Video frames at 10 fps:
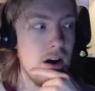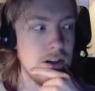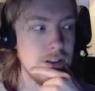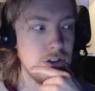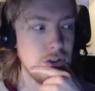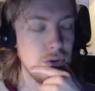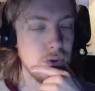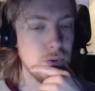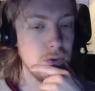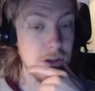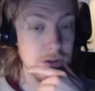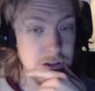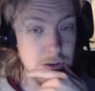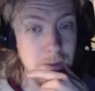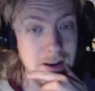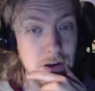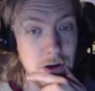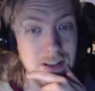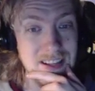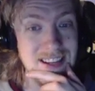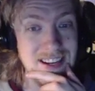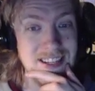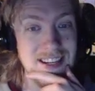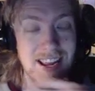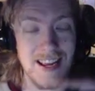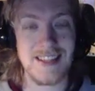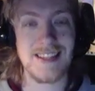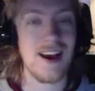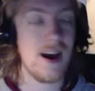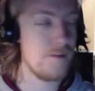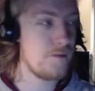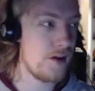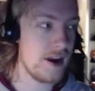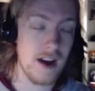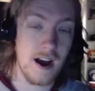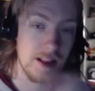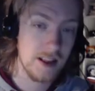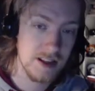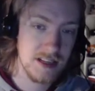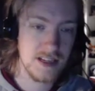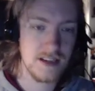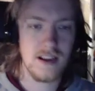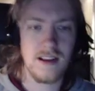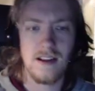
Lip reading: onto YouTube. My current intention is I find highlights,